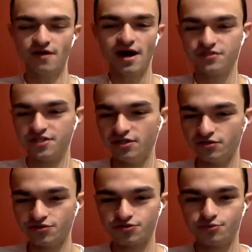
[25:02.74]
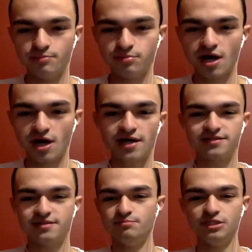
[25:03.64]
5 steals, 3
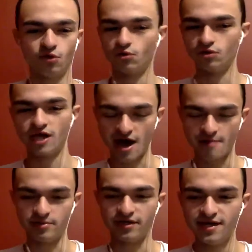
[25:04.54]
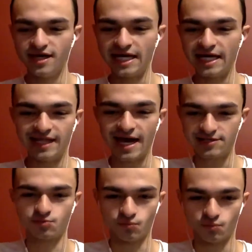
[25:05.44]
blocks, and be totally happy. And
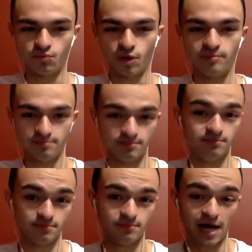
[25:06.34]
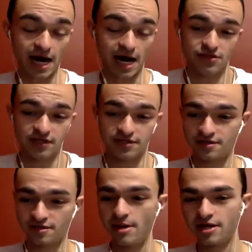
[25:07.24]
that's what I think is
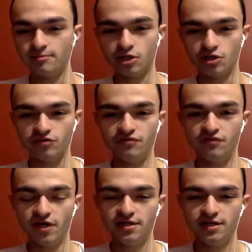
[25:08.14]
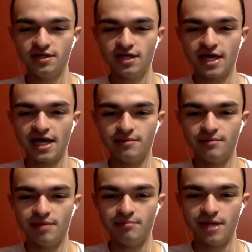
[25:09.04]
going to make him a good fit and
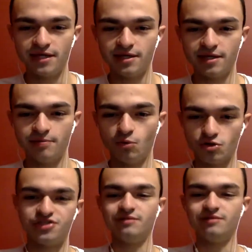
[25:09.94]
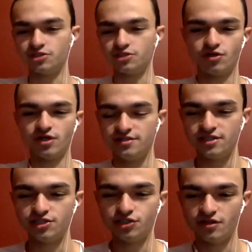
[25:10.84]
make it a more seamless
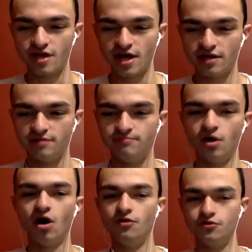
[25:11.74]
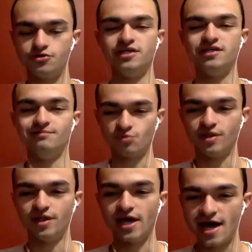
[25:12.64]
transition than other teams
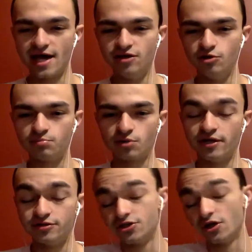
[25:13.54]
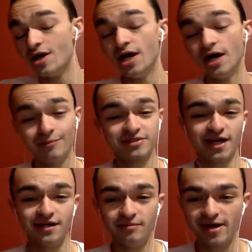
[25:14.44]
when they add new players. So I'm
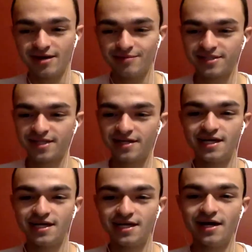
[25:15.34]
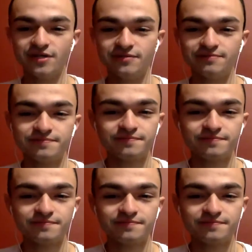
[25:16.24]
excited, man. I'm excited to get out there.